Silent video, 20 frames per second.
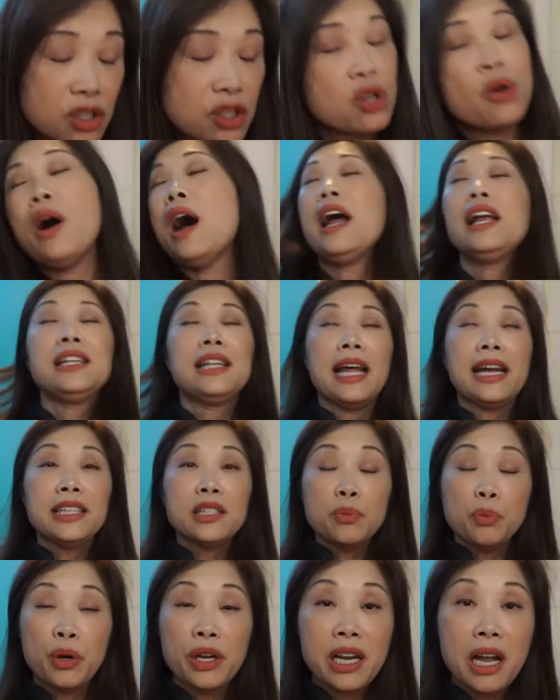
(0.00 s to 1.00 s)
So I'd like
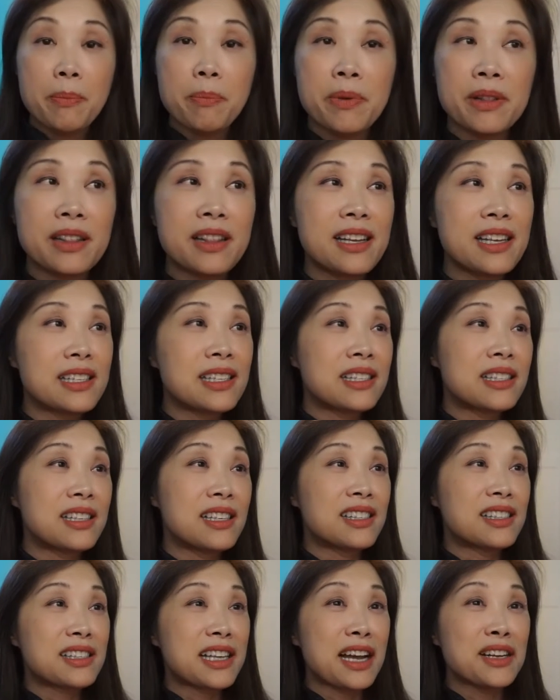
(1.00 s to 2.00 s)
to bring up this
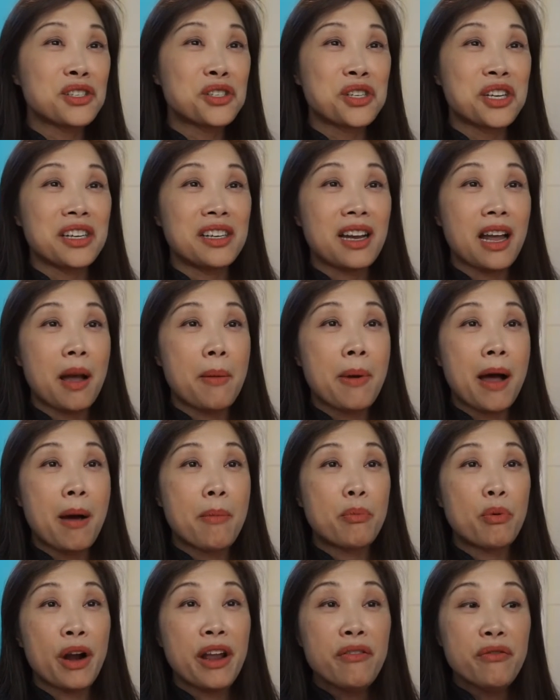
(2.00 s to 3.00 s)
discussion
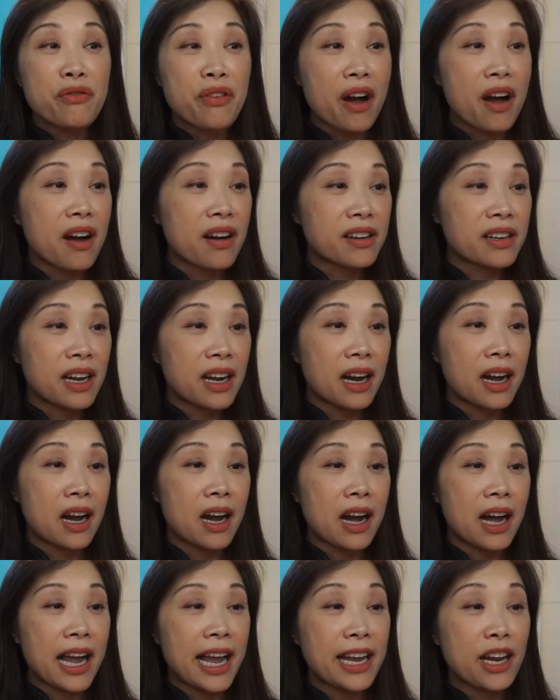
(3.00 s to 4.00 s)
about brain fog
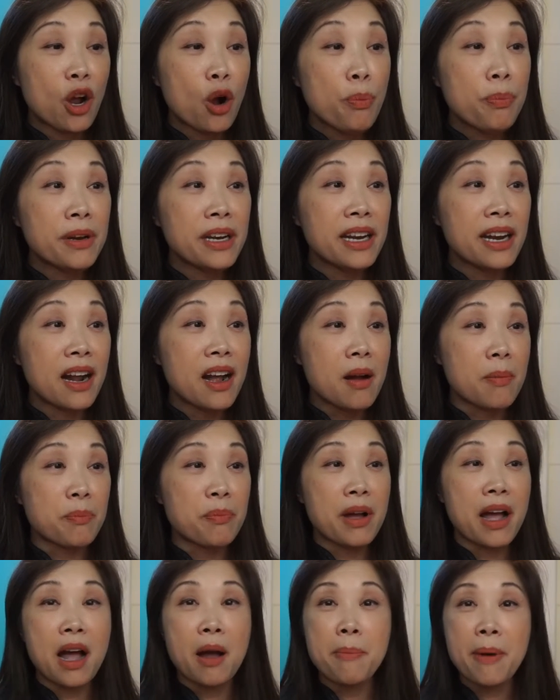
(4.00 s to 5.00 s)
uh, and open it up
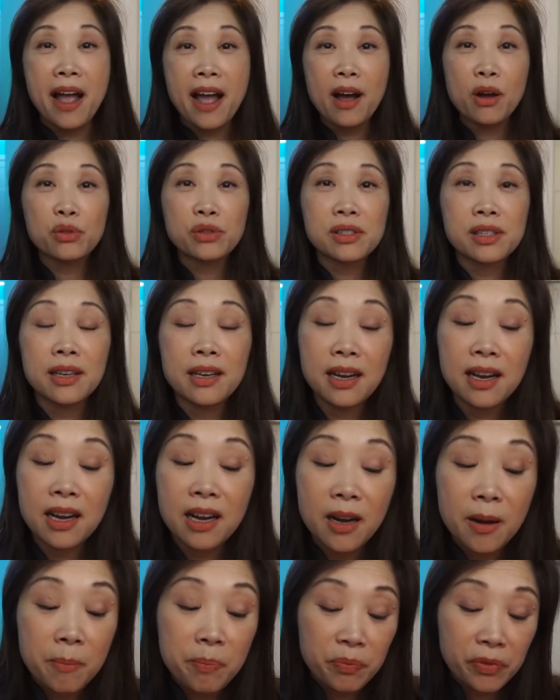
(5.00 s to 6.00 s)
about
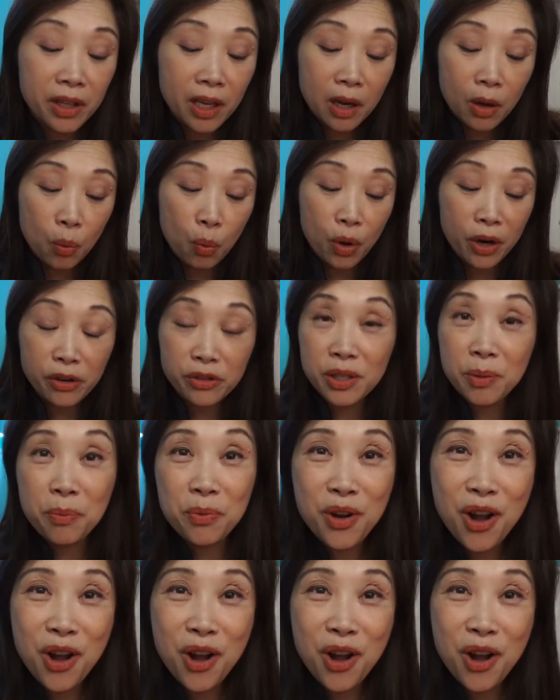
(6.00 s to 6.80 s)
um, what are some